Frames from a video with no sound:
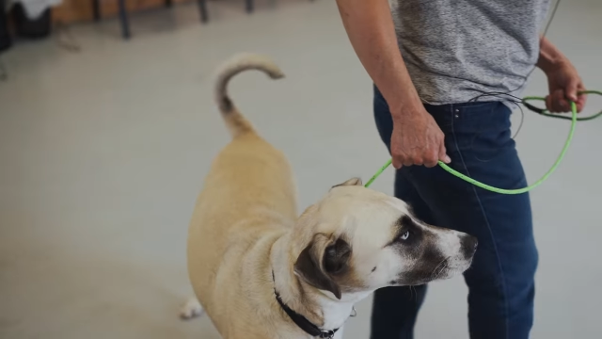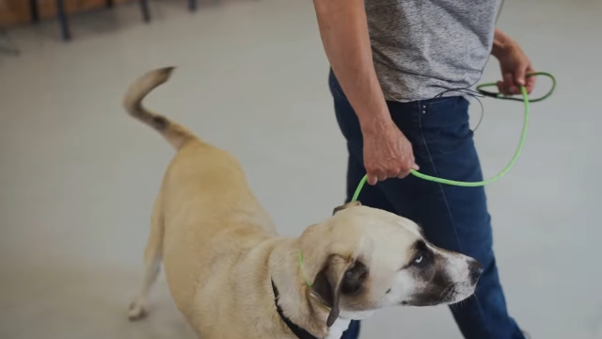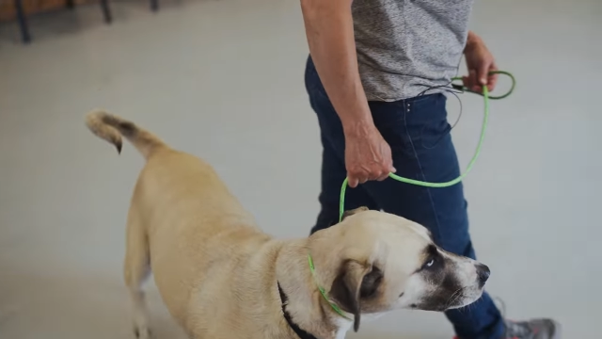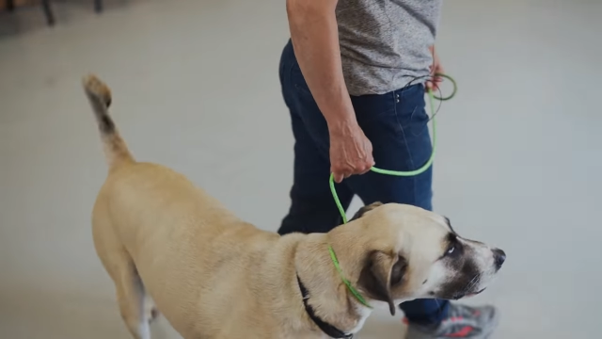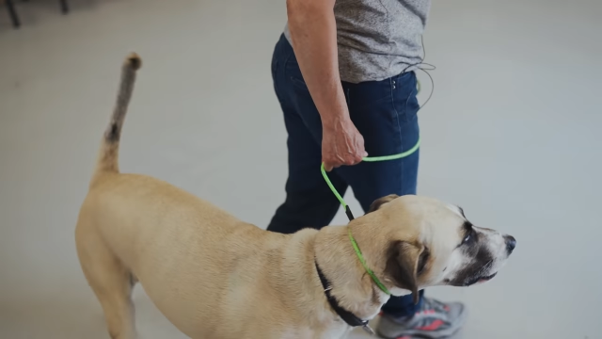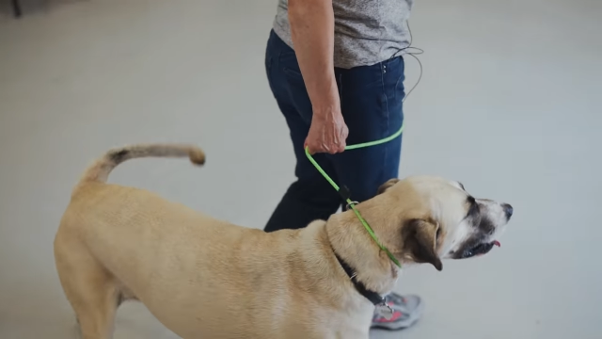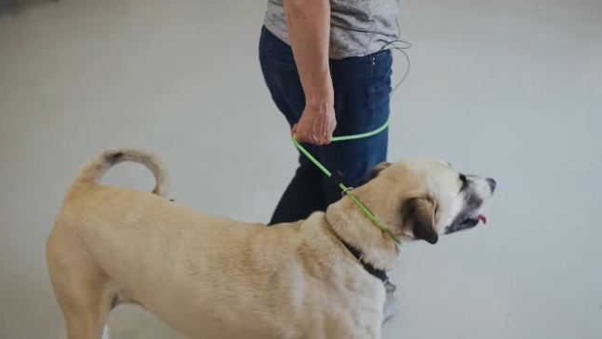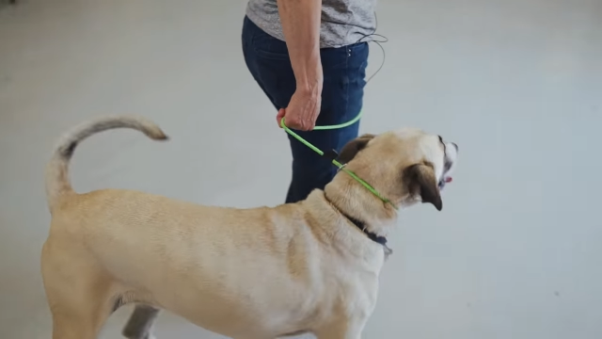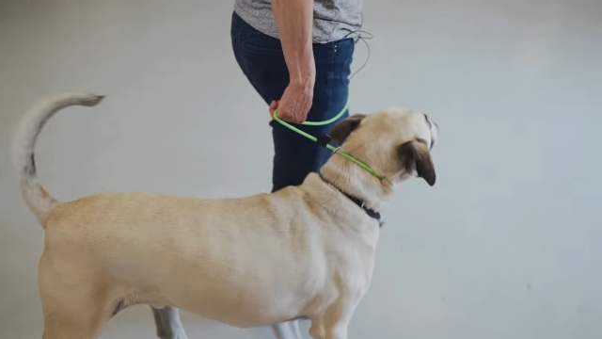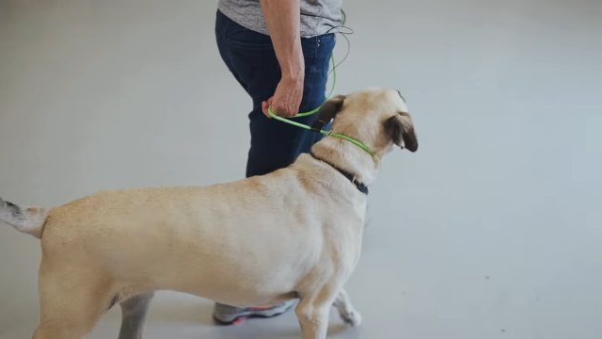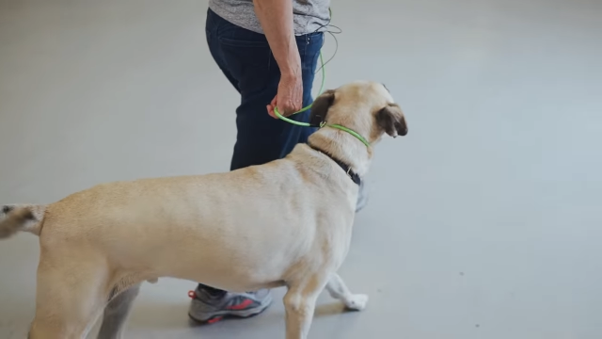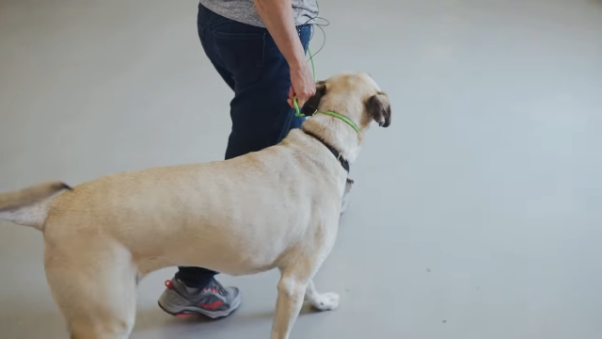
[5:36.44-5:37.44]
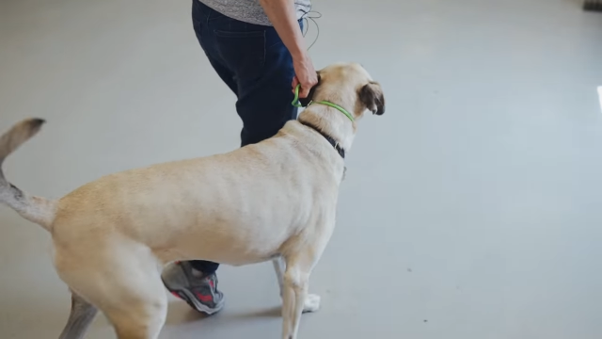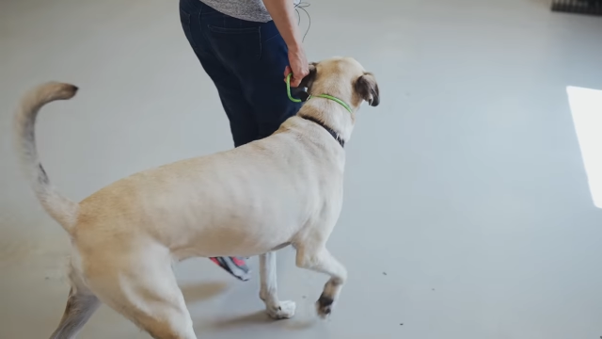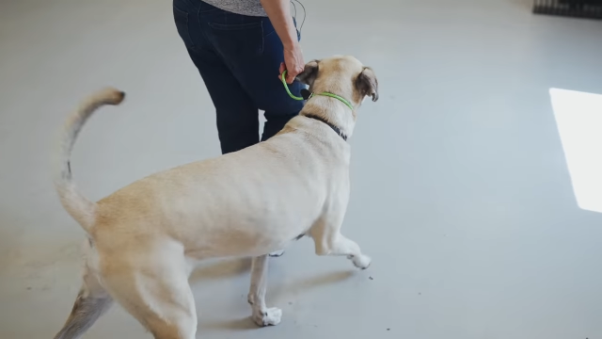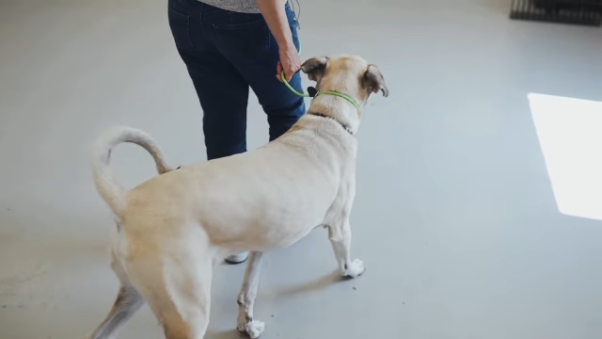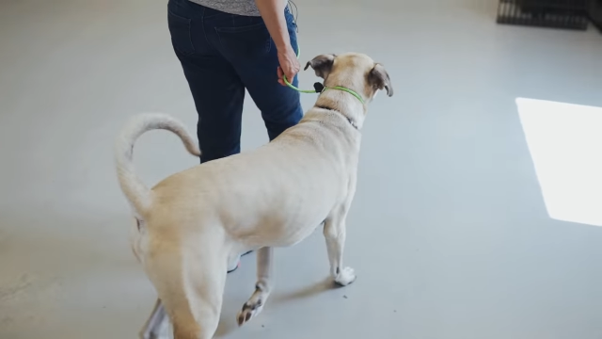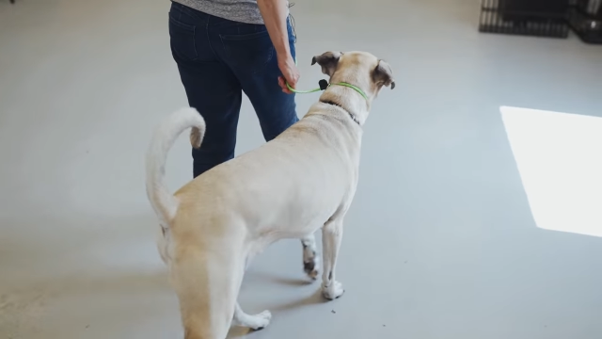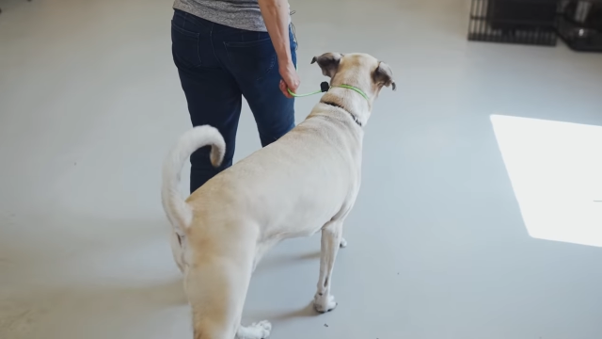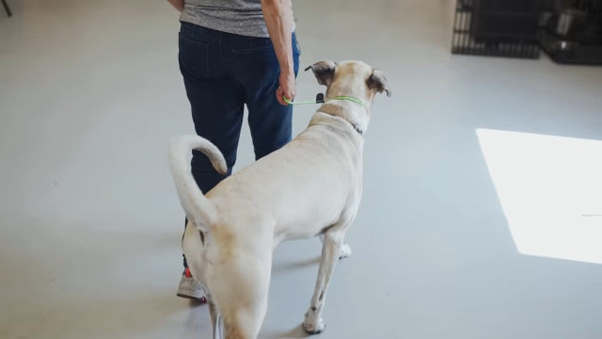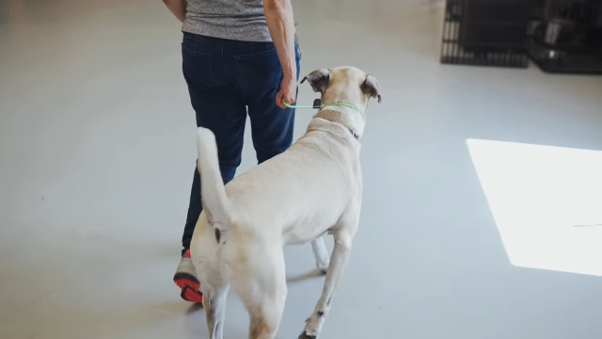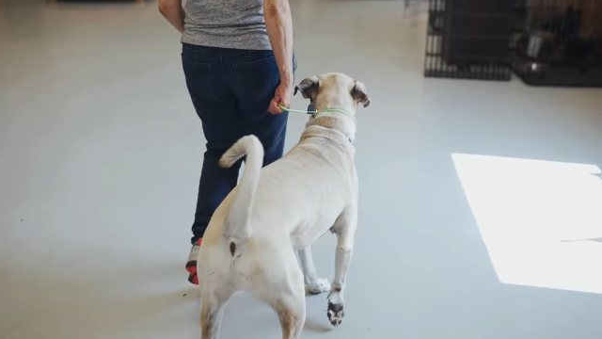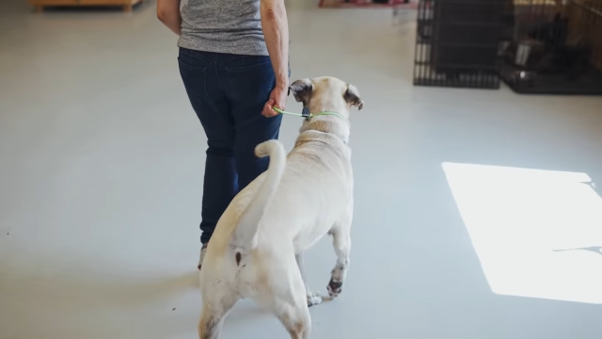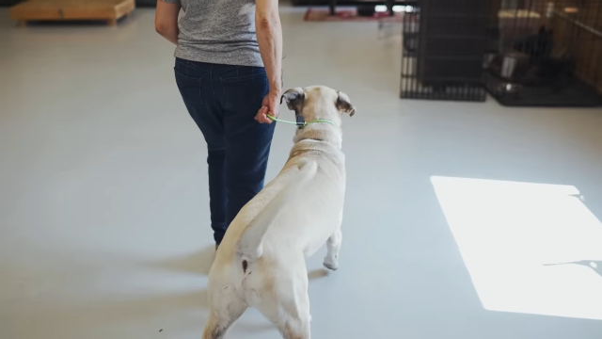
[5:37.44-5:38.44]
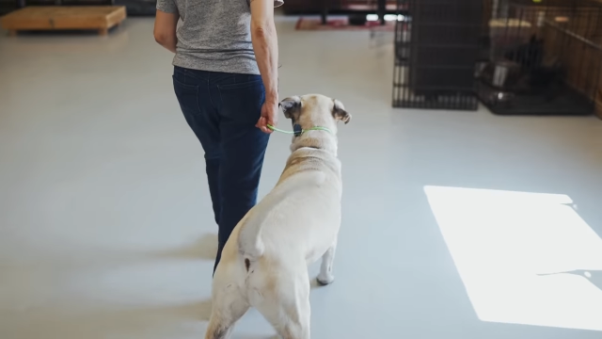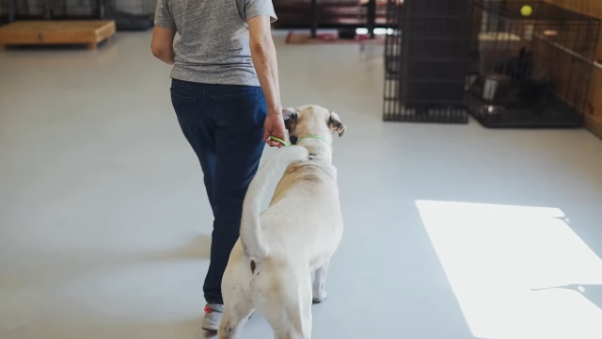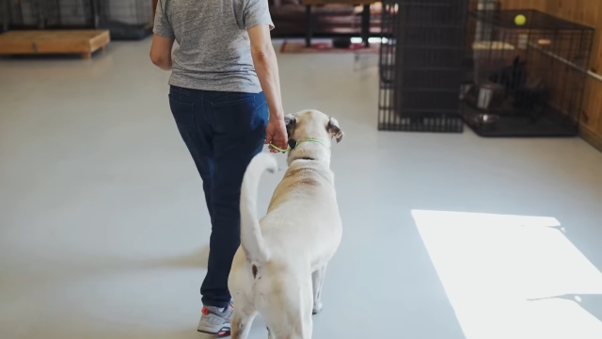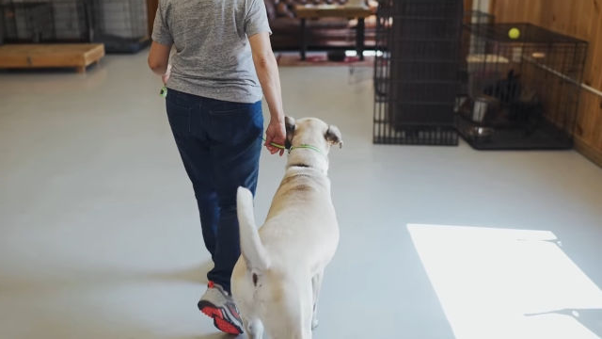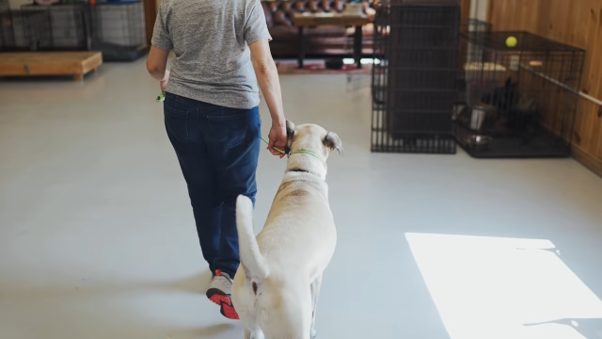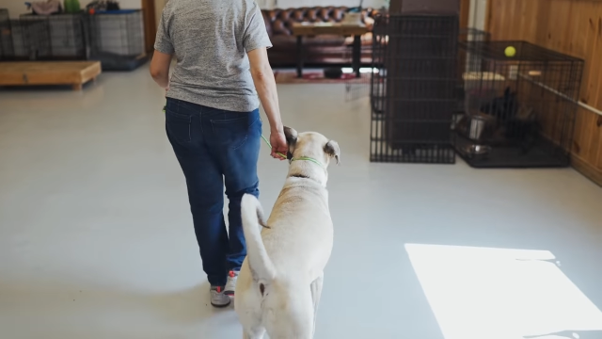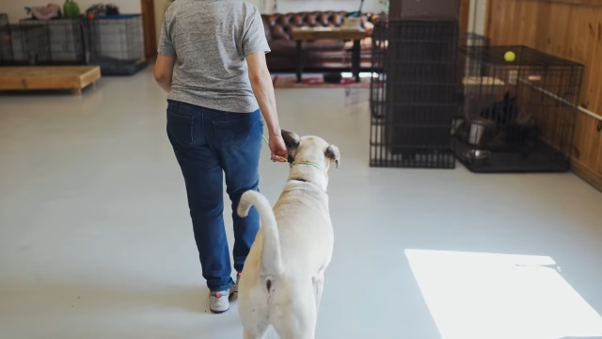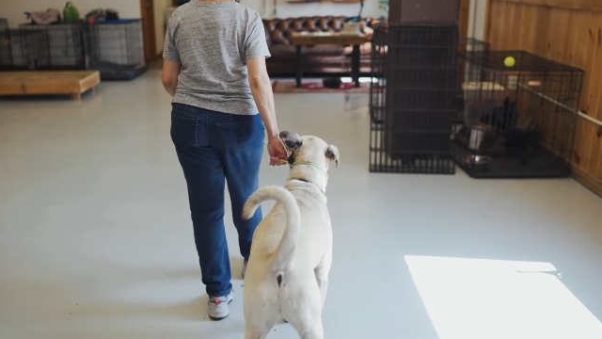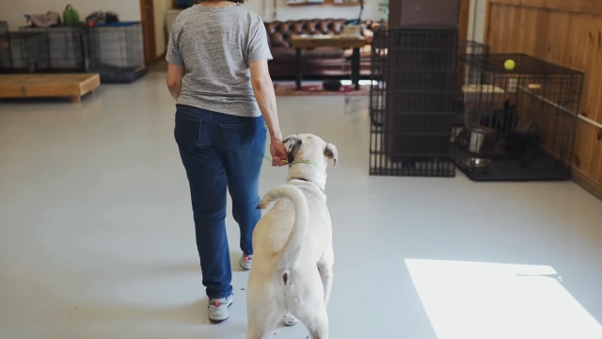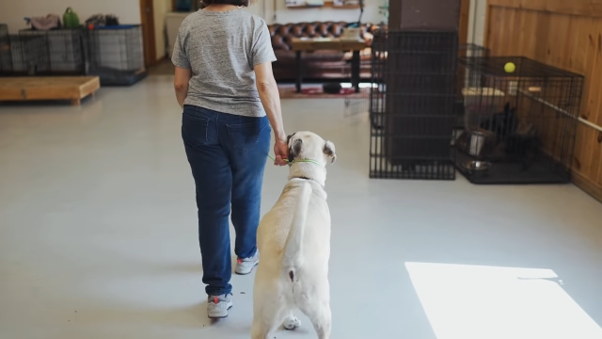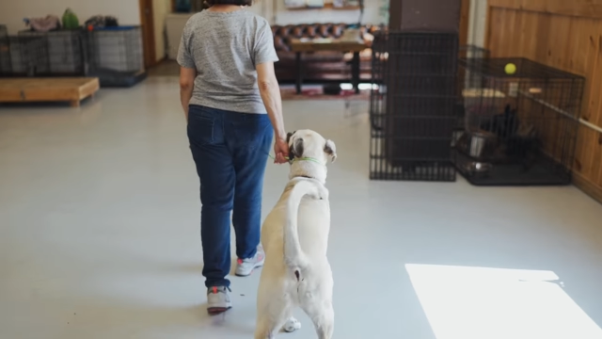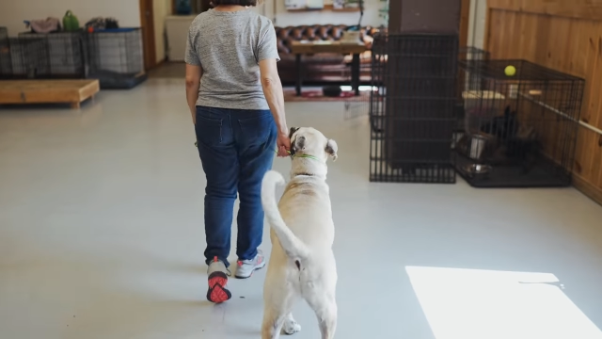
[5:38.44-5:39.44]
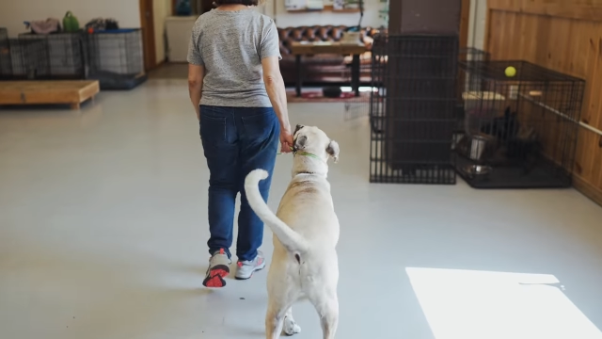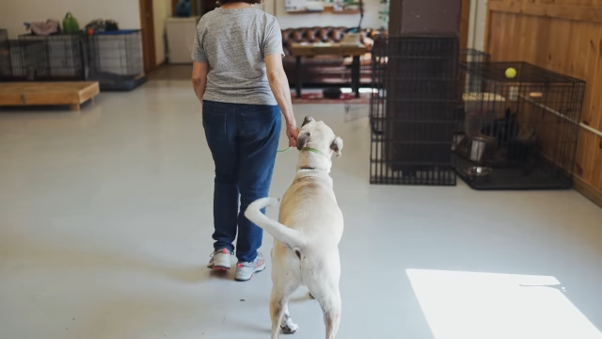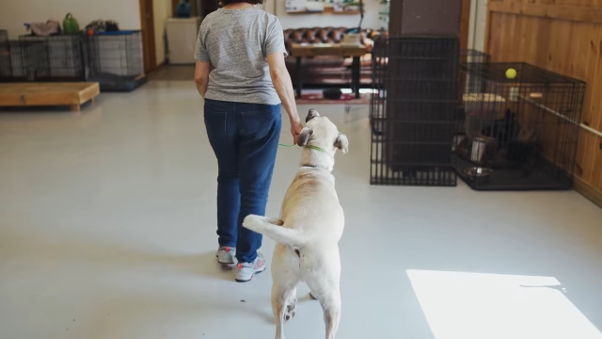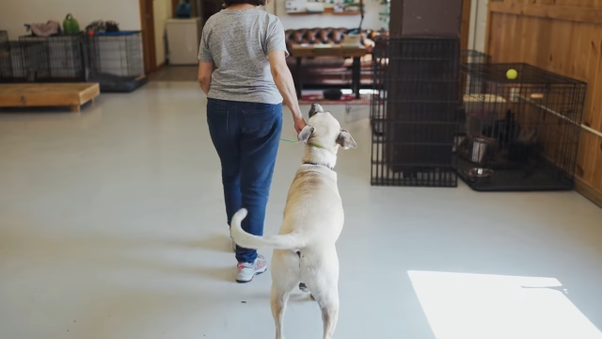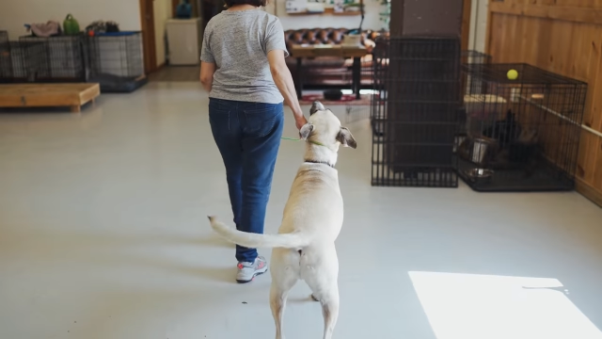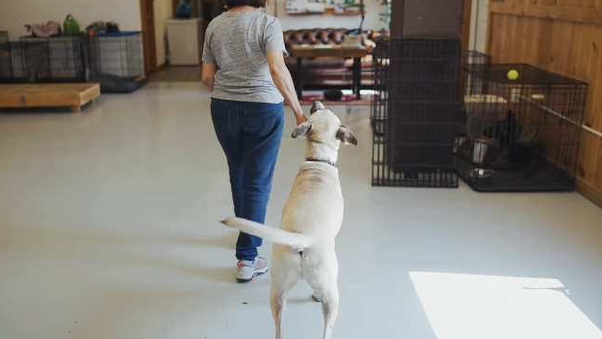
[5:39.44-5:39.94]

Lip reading: [unreadable: no face in view]